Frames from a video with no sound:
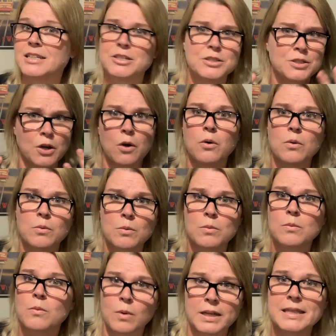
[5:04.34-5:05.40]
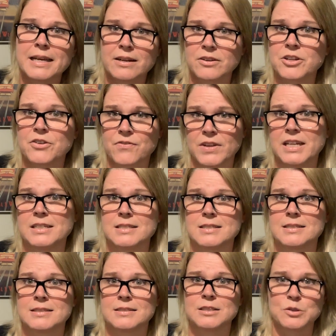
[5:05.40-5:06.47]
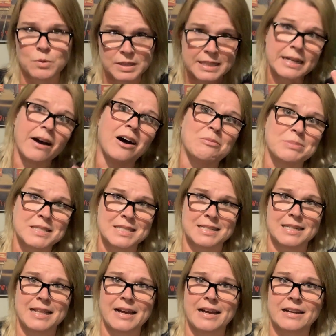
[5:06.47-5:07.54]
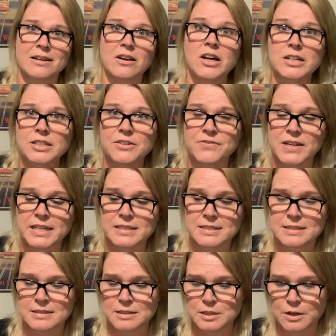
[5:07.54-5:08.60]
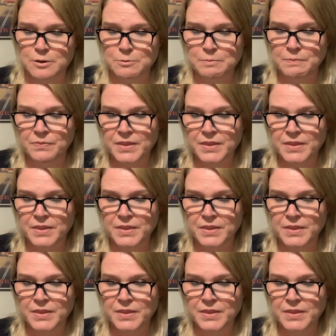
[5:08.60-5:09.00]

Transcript: and you don't want that on your face. You want the opposite of that on your face. So